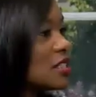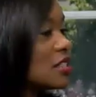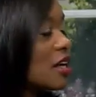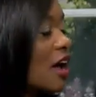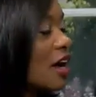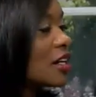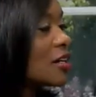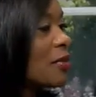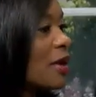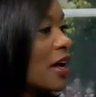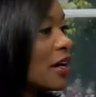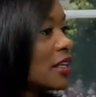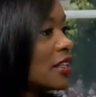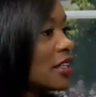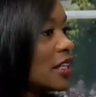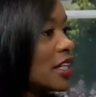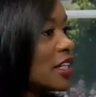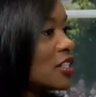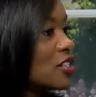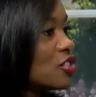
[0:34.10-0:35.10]
talked about in
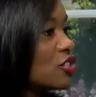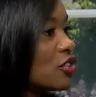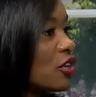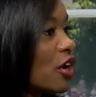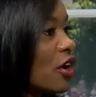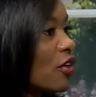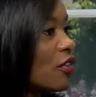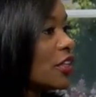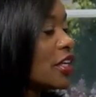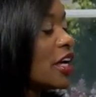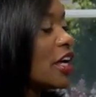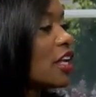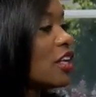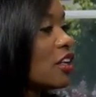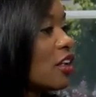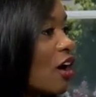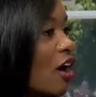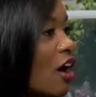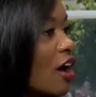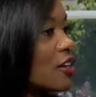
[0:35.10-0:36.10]
the intro the
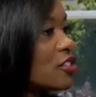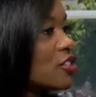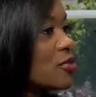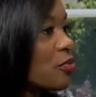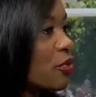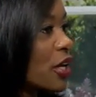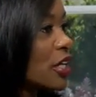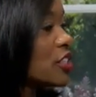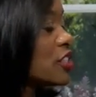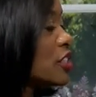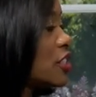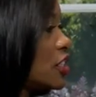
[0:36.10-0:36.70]
enlarged breast